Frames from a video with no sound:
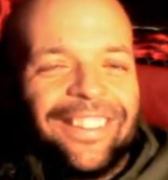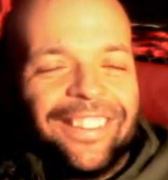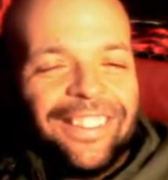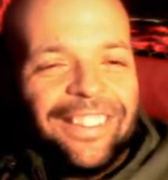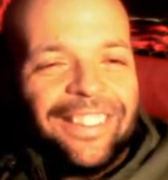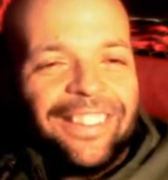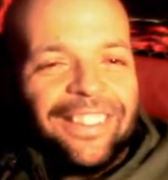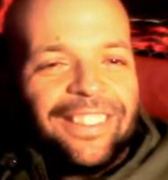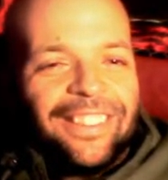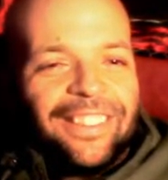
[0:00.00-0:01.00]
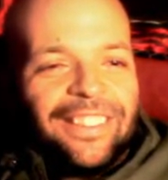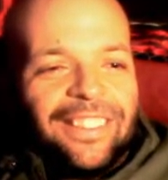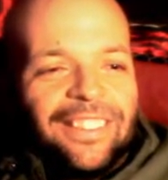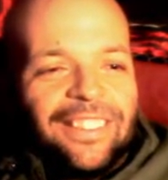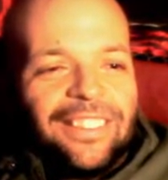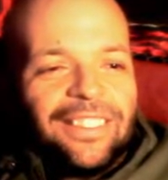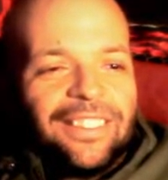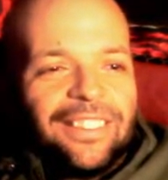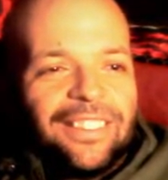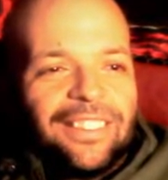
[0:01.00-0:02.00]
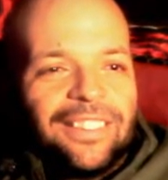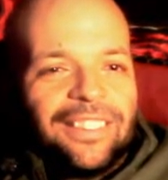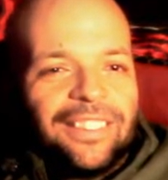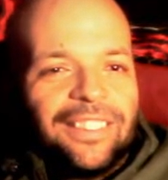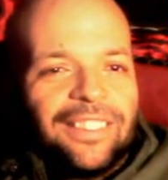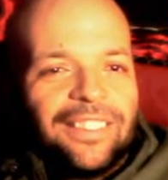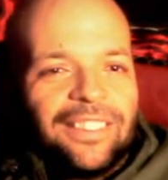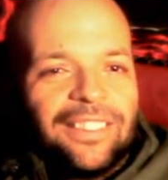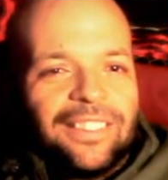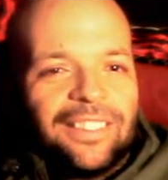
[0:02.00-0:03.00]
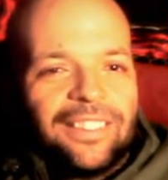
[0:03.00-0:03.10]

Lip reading: (not speaking)